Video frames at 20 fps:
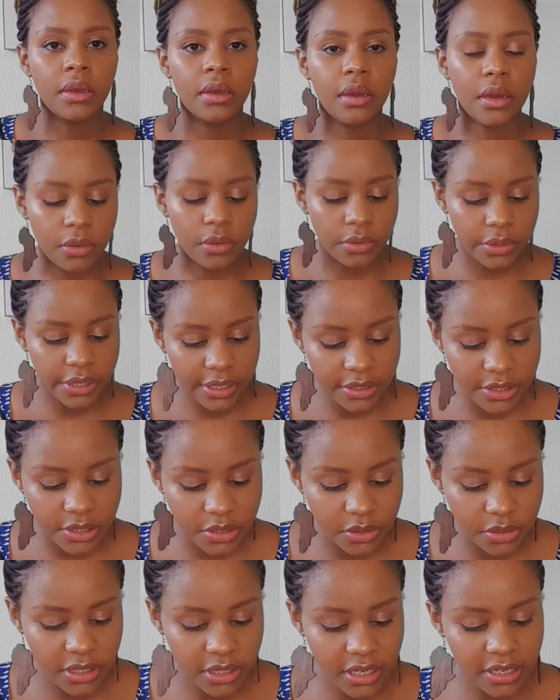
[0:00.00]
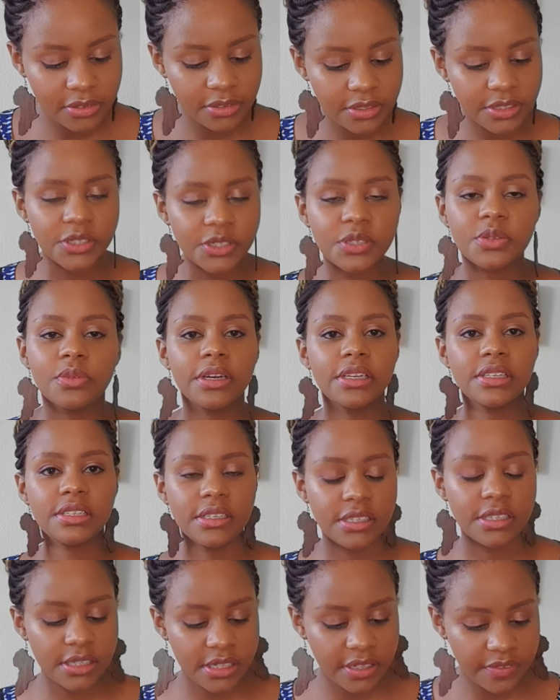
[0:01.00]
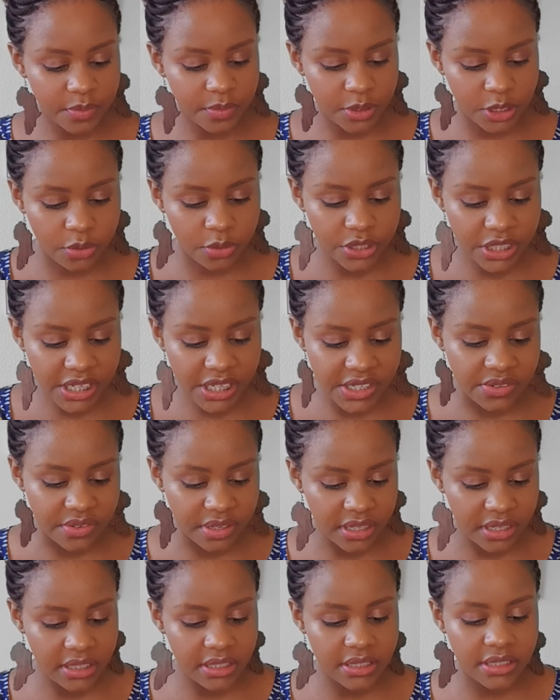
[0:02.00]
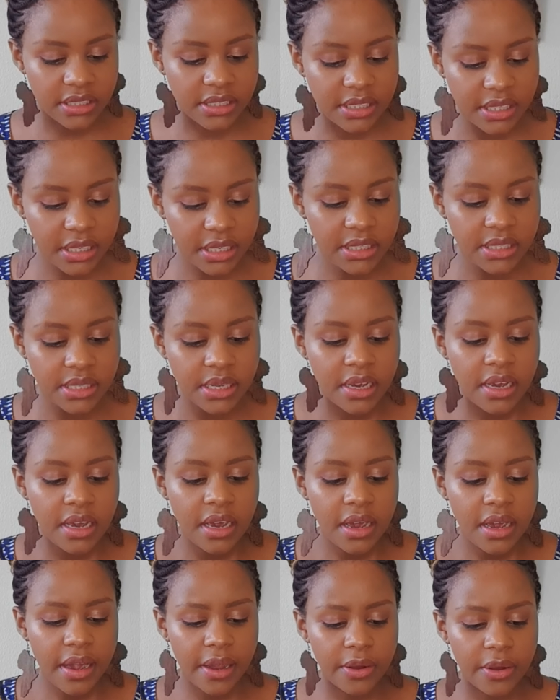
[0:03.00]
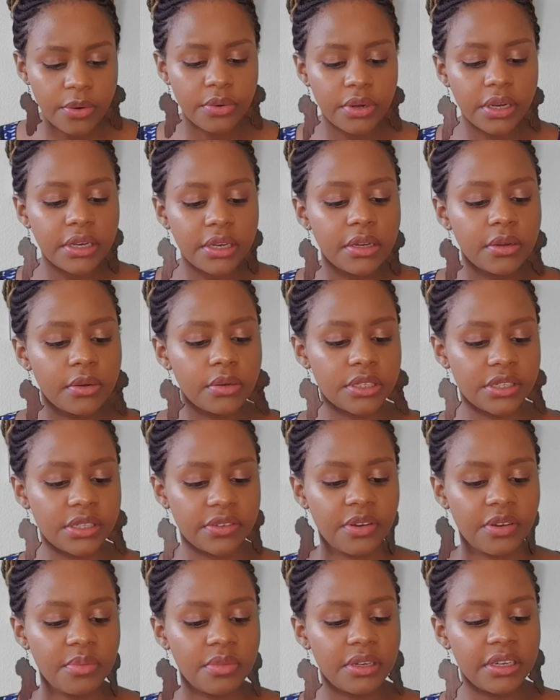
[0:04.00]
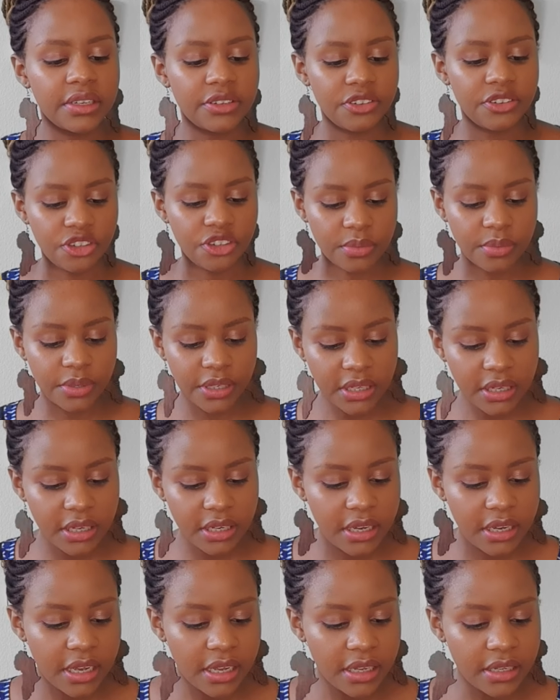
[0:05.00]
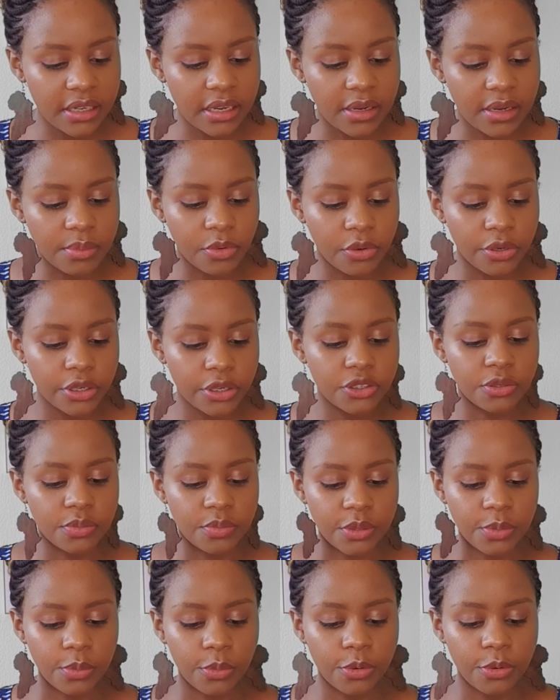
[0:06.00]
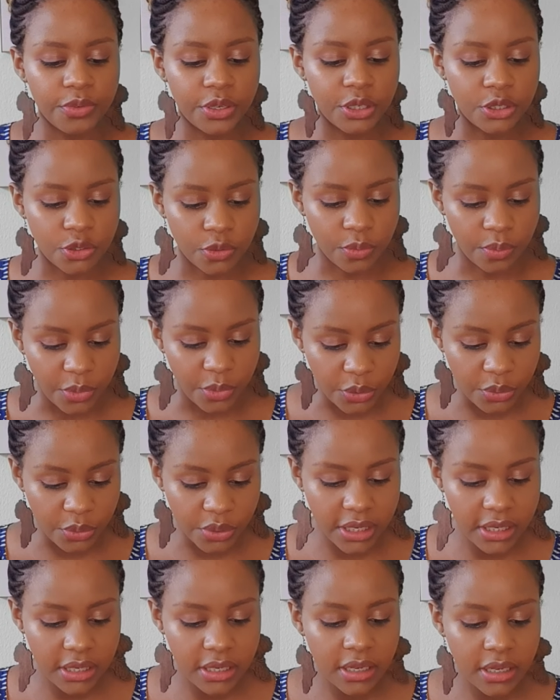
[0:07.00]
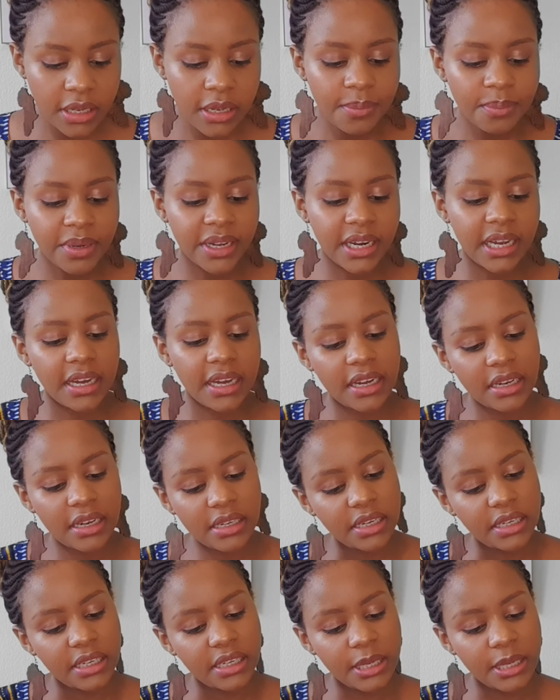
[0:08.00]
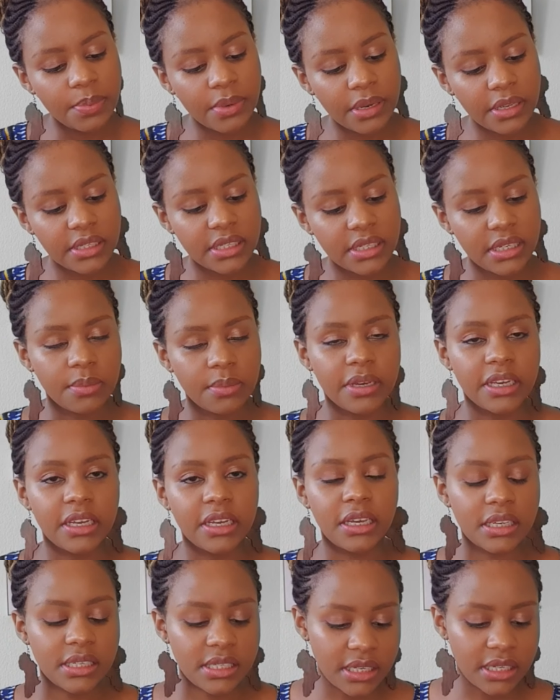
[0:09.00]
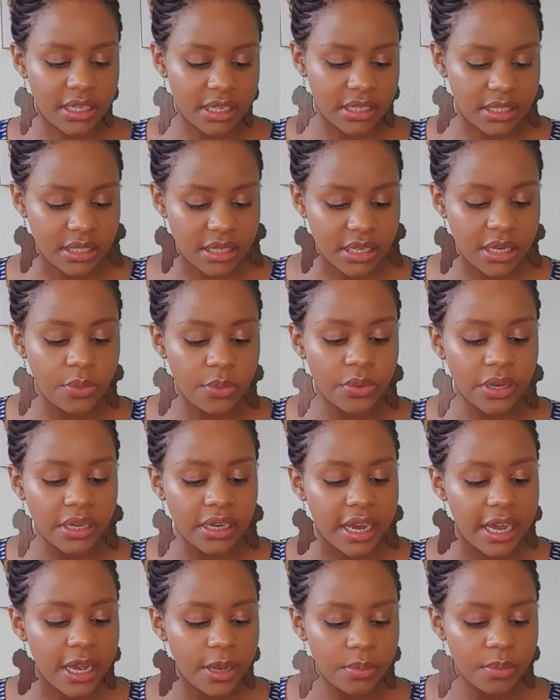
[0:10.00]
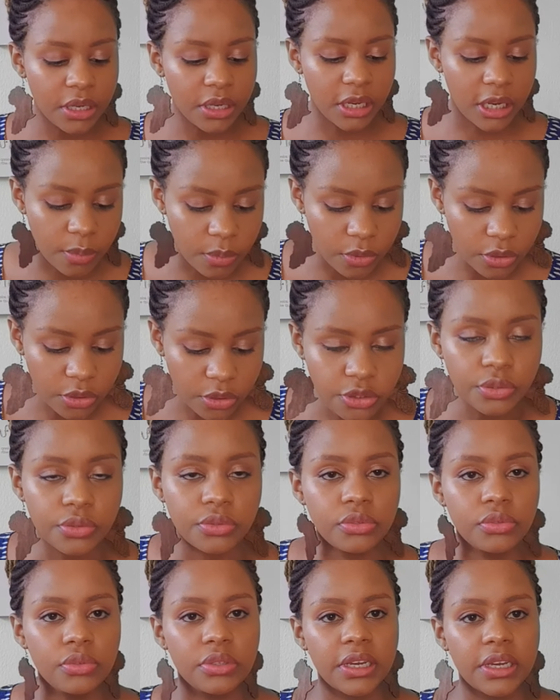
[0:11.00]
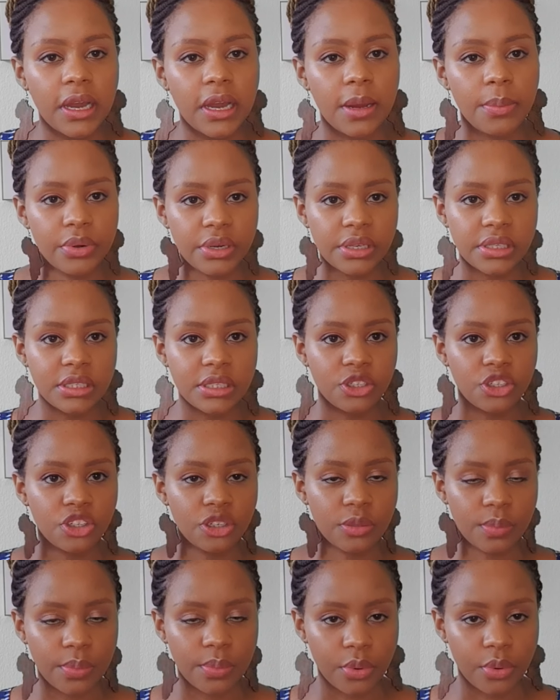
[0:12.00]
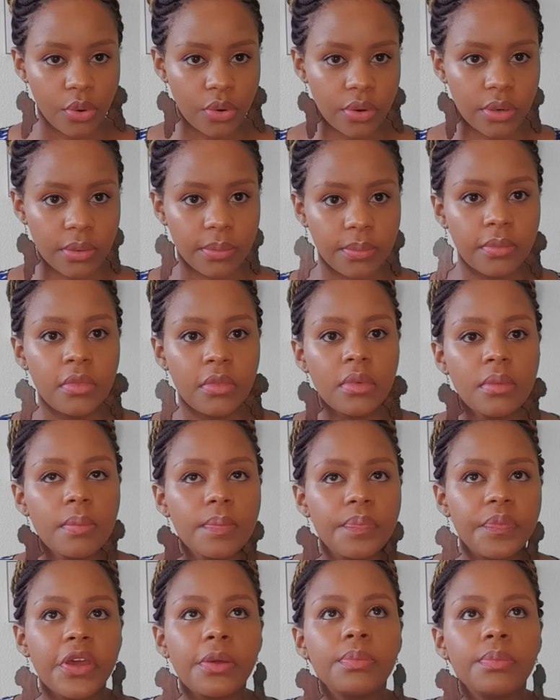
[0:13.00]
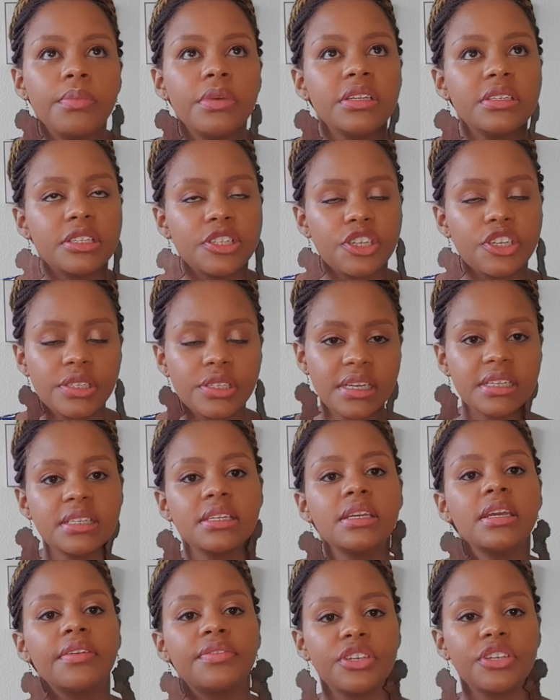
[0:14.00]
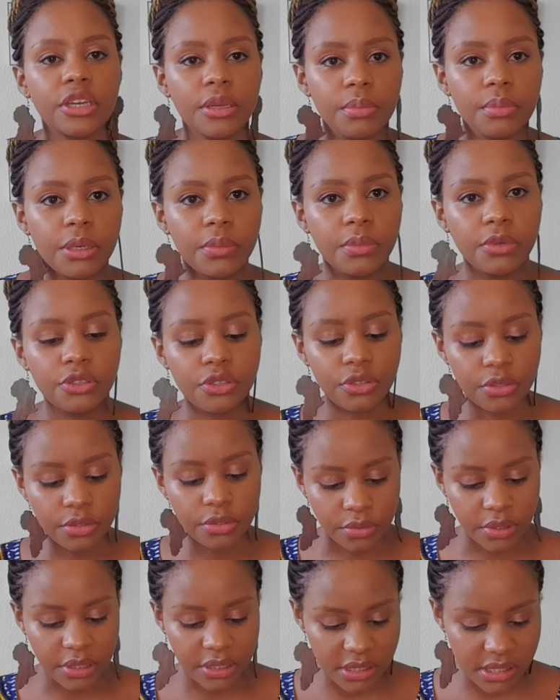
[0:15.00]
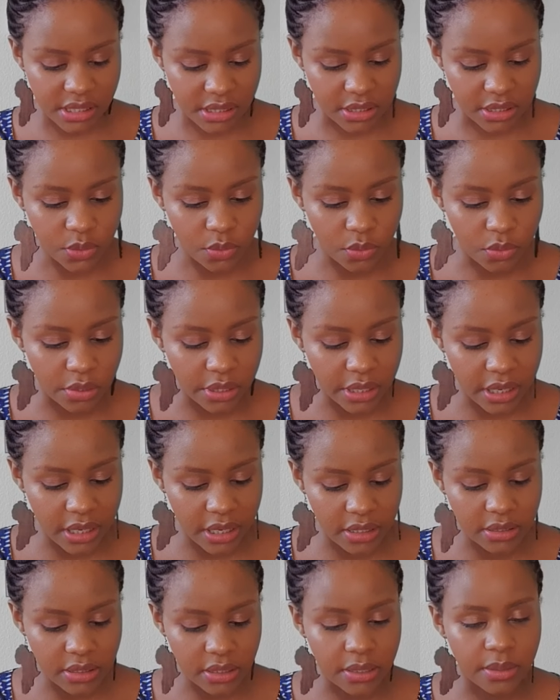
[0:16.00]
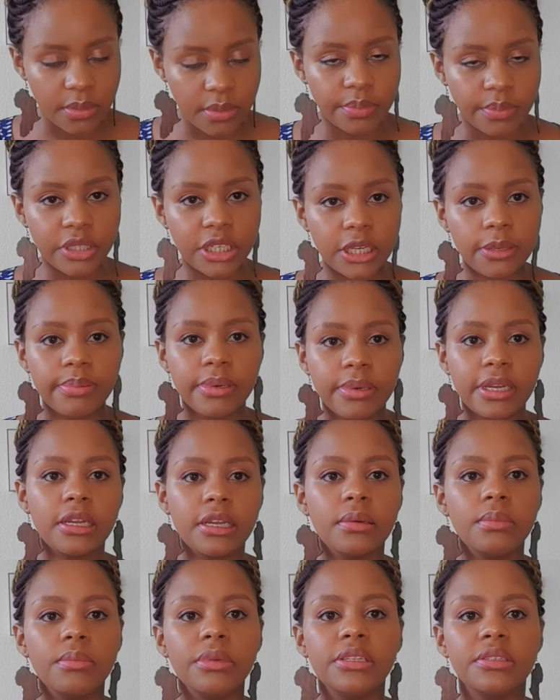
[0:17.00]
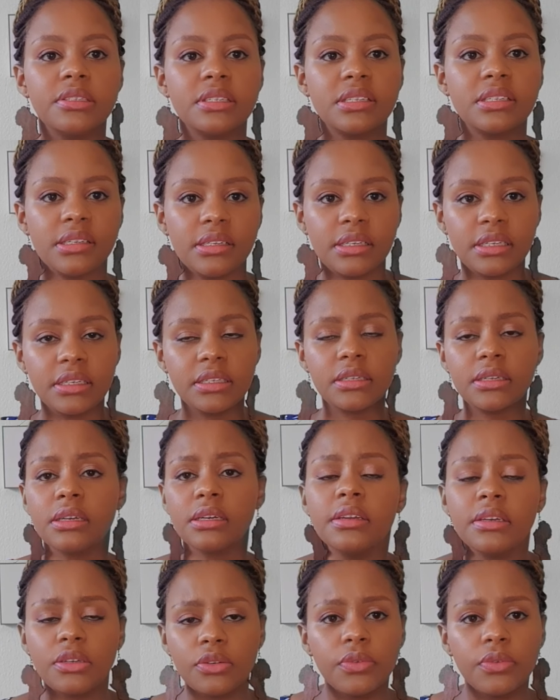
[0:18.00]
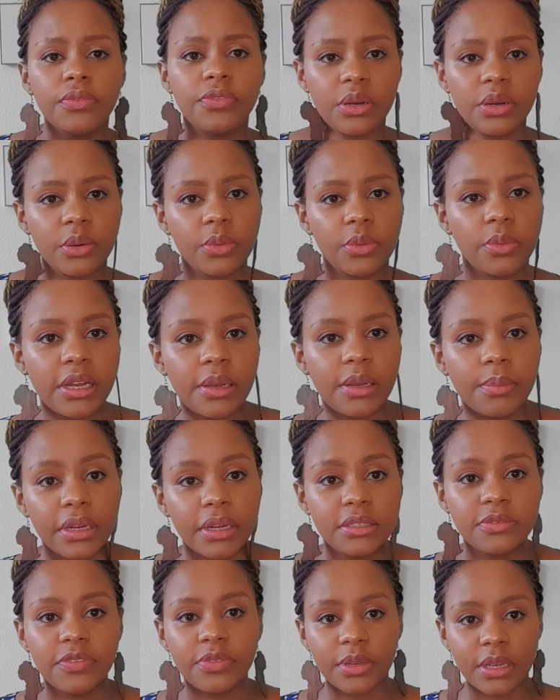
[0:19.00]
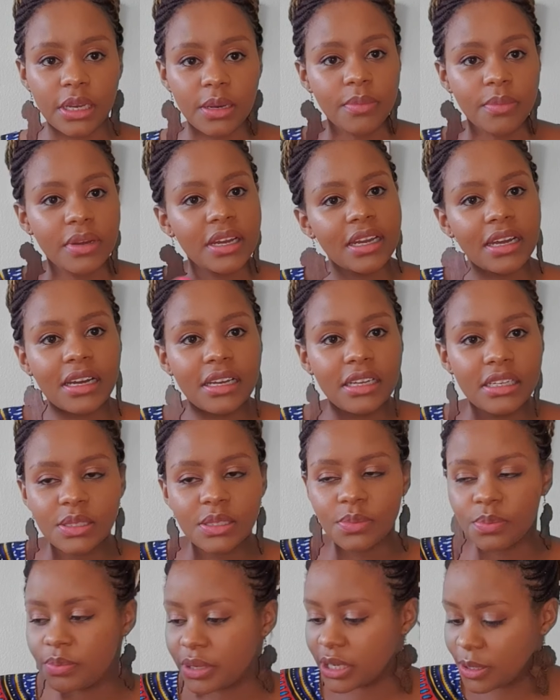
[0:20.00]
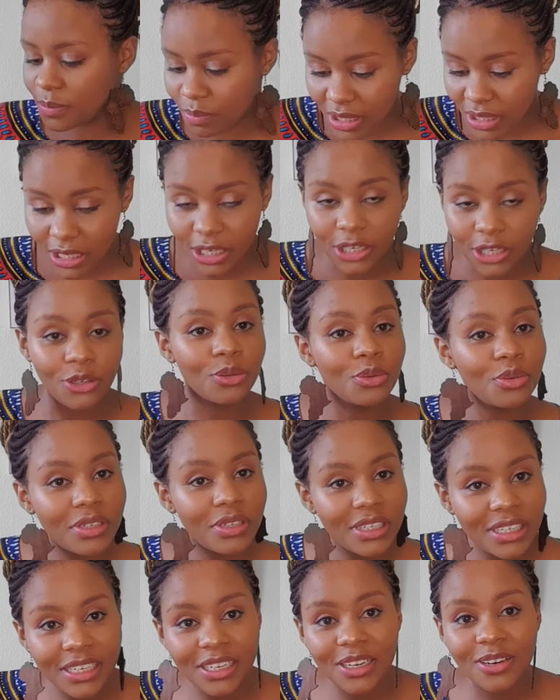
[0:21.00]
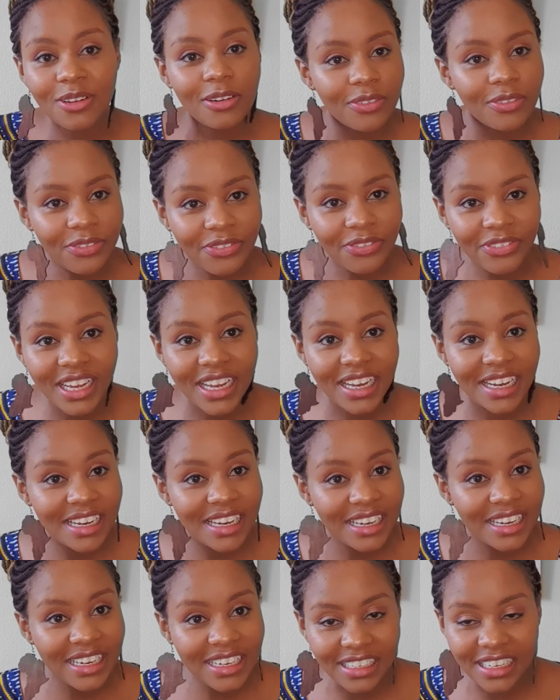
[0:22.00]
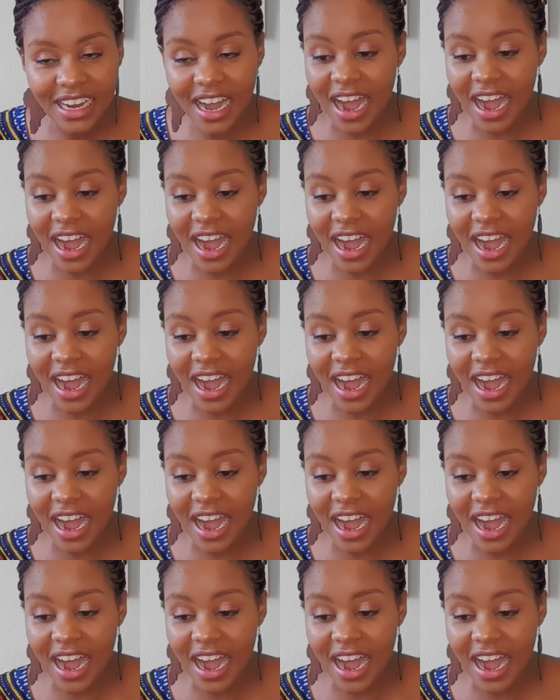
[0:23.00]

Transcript: Okay, so the other one is quite sensitive, but I'll just read it. It says, I already got a family in Germany and I'm going to be moving to Munich, but I had a D+ in my KCAC. Will I be able to do the apprenticeship program? That means she's asking if she can be able to do nursing school, and D plane means she didn't really do very well, but in my eyes, baby, you did not fail.